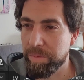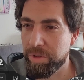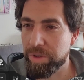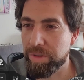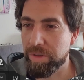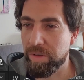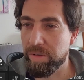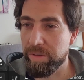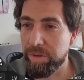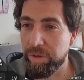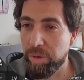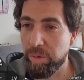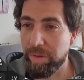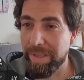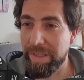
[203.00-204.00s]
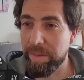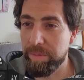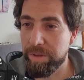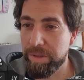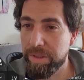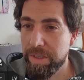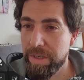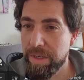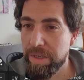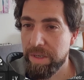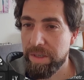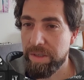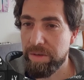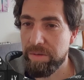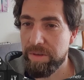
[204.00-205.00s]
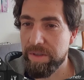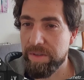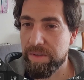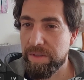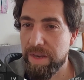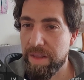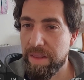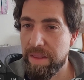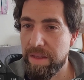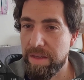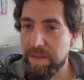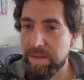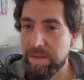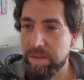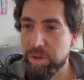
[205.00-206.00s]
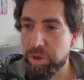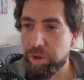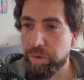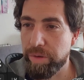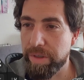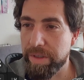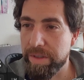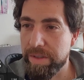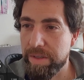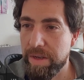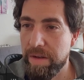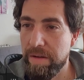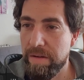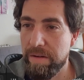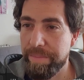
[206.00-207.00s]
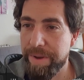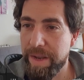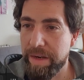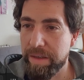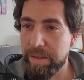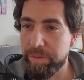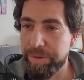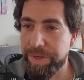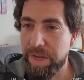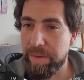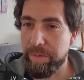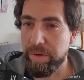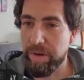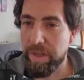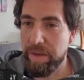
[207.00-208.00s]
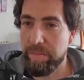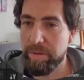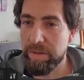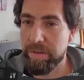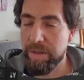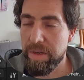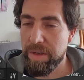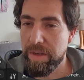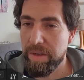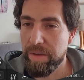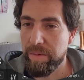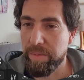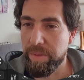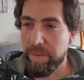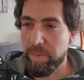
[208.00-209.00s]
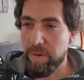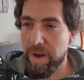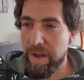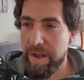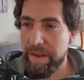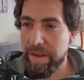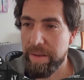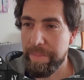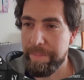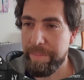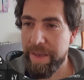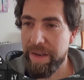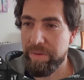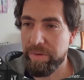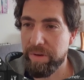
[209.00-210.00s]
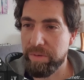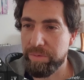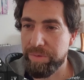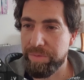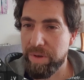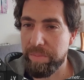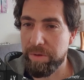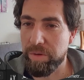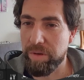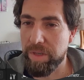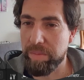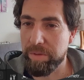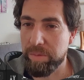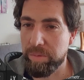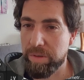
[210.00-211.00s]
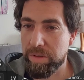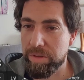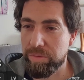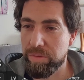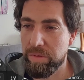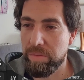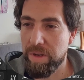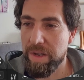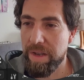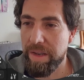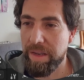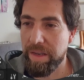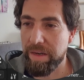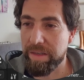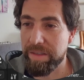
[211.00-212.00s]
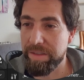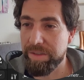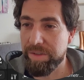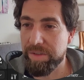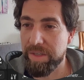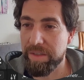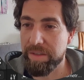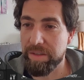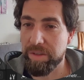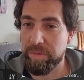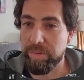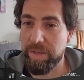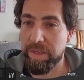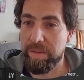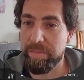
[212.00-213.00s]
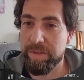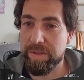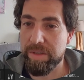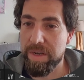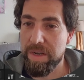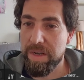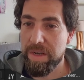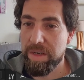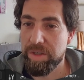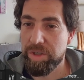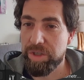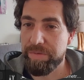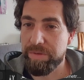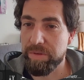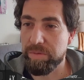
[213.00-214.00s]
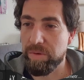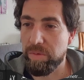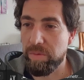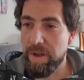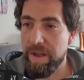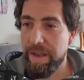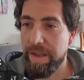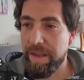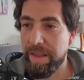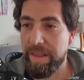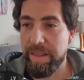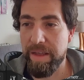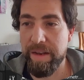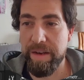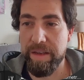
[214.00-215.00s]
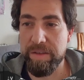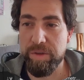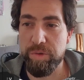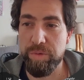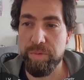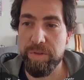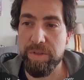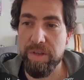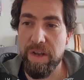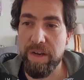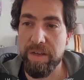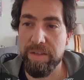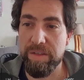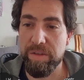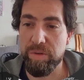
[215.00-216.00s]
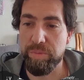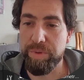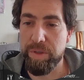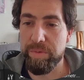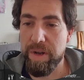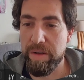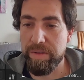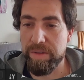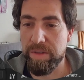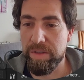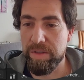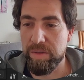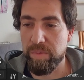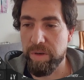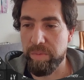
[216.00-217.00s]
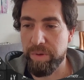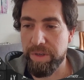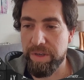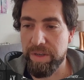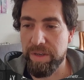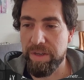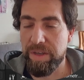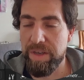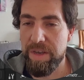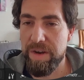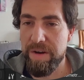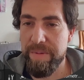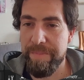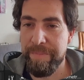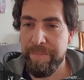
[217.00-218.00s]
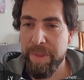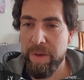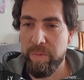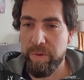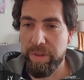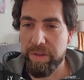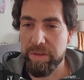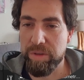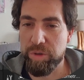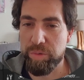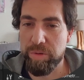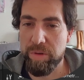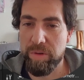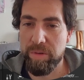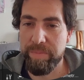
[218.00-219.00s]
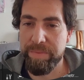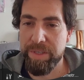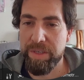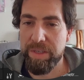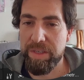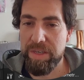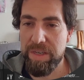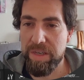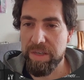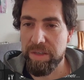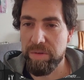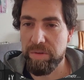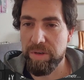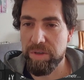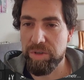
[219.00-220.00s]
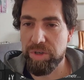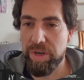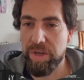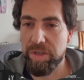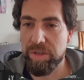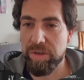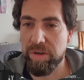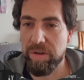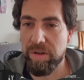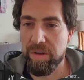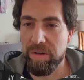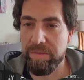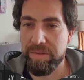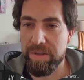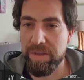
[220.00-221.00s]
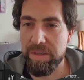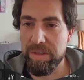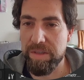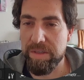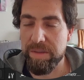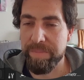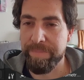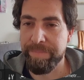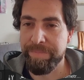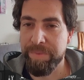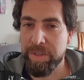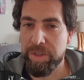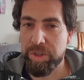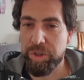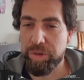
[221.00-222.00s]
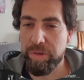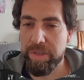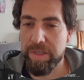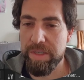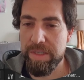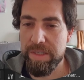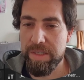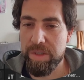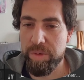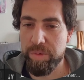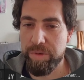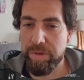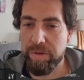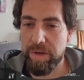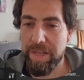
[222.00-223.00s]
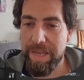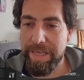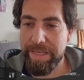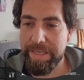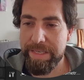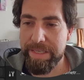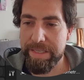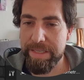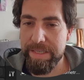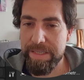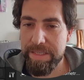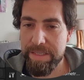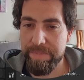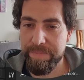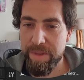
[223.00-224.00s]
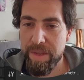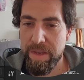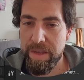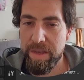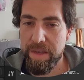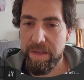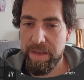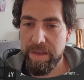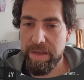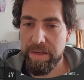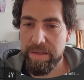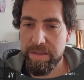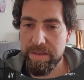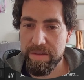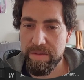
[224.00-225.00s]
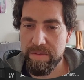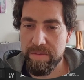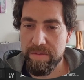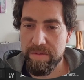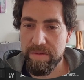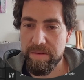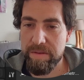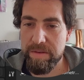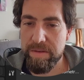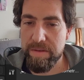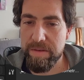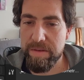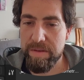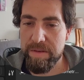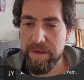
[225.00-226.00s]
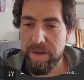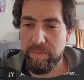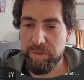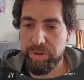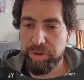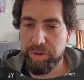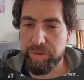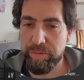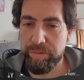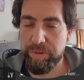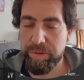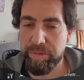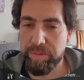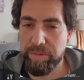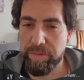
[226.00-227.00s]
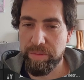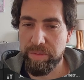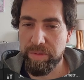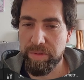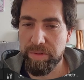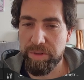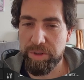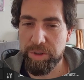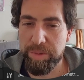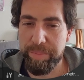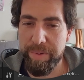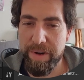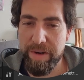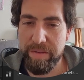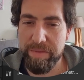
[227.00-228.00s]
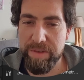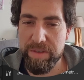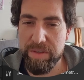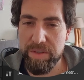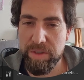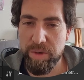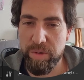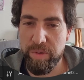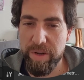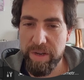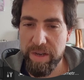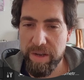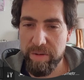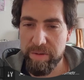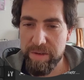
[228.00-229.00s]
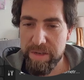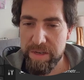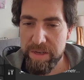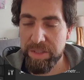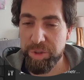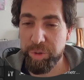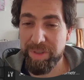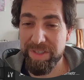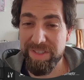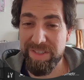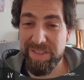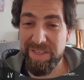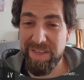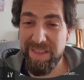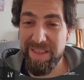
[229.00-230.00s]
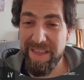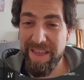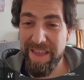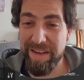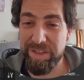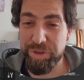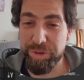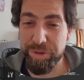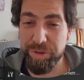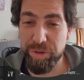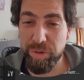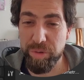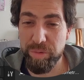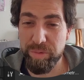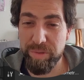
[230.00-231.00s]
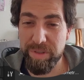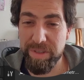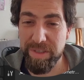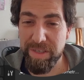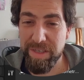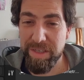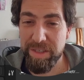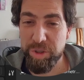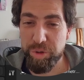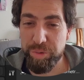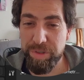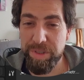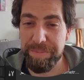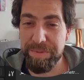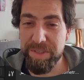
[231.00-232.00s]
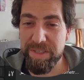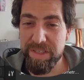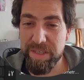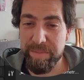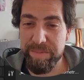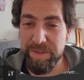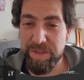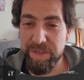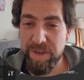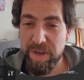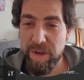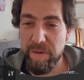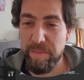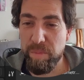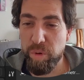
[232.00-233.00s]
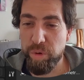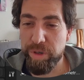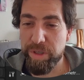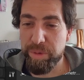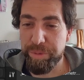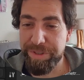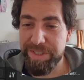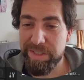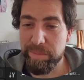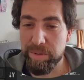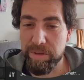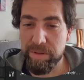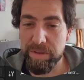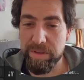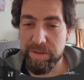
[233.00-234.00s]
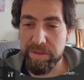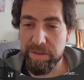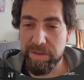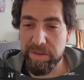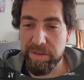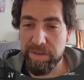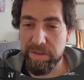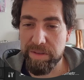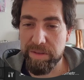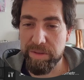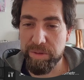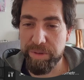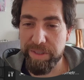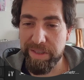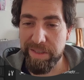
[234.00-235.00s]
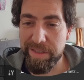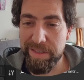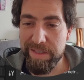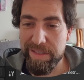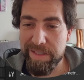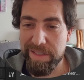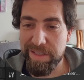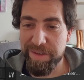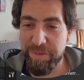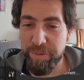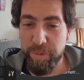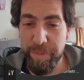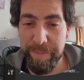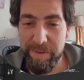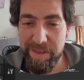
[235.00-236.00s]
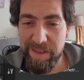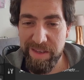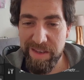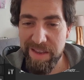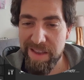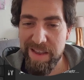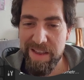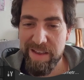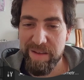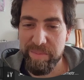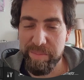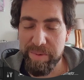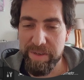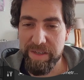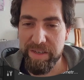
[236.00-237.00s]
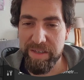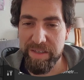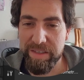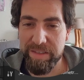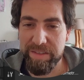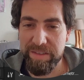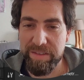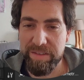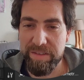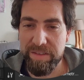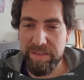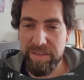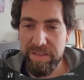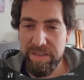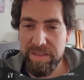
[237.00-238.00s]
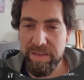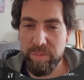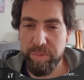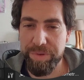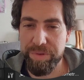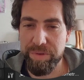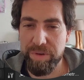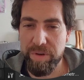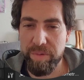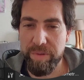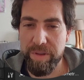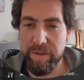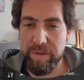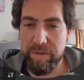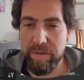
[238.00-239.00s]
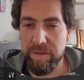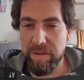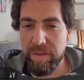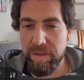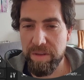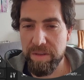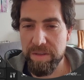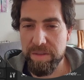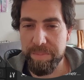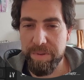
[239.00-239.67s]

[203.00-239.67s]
which is called Node Labeler, you can set these shortcuts. Automatically rename your label with Y, manually rename your label with Ctrl Y, and clear selected node labels, Shift Ctrl Y, and then extrude sockets into reroutes. This is what we did here with Control E. You can change all of these shortcuts to your likings, and I will show you just part of this node how you can see that your node tree becomes more readable or at least for me but it's easier when you know that the thing that's